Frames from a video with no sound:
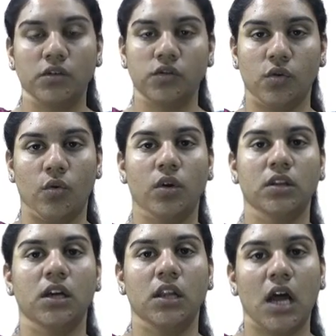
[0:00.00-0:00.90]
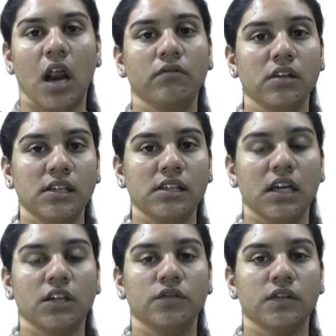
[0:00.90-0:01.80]
So the larval
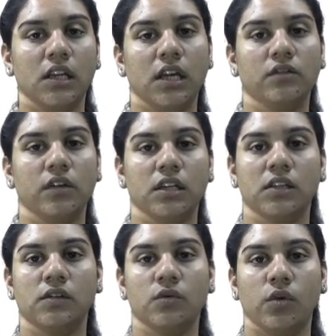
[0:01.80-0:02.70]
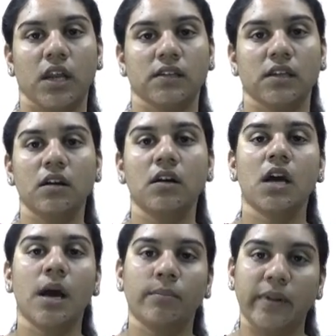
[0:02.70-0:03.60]
stage of coelentrates is known as the
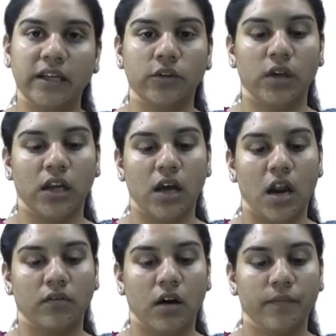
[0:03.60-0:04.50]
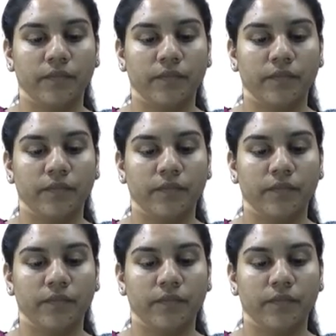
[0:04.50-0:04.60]
planular larva.